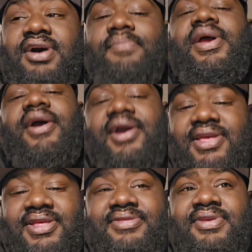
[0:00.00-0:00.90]

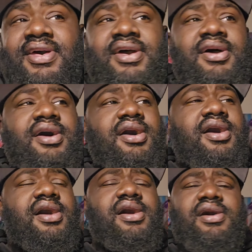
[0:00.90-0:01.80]
American.
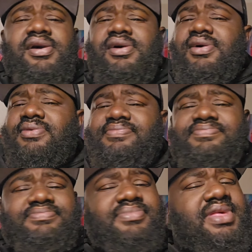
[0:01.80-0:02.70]

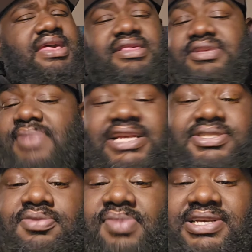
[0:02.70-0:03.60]
Um, it just
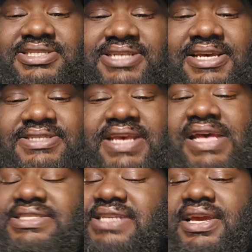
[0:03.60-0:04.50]
makes too much sense.
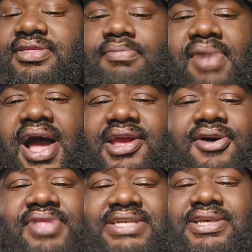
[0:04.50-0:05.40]
And Cinco de
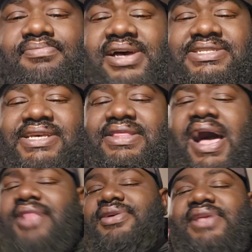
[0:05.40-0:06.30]
Mayo, that's a Mexican
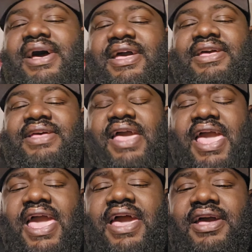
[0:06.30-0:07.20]
holiday,
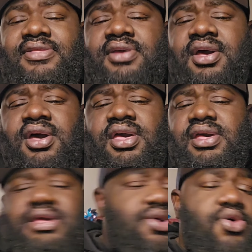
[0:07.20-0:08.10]
and
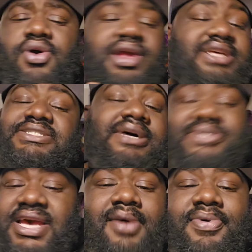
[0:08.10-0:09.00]
or in
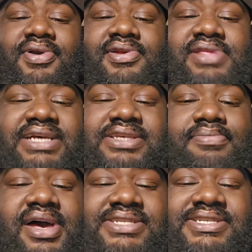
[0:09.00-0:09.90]
September, that's a
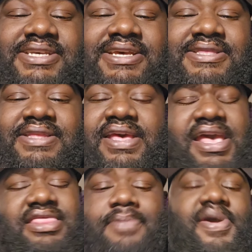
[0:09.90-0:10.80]
Mexican
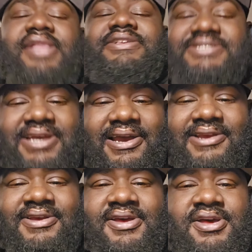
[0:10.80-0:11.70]
Independence
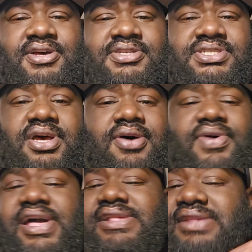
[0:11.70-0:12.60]
Day.
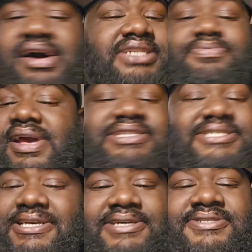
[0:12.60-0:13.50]
So it does make
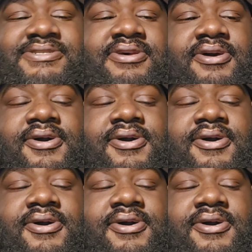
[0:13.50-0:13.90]
sense.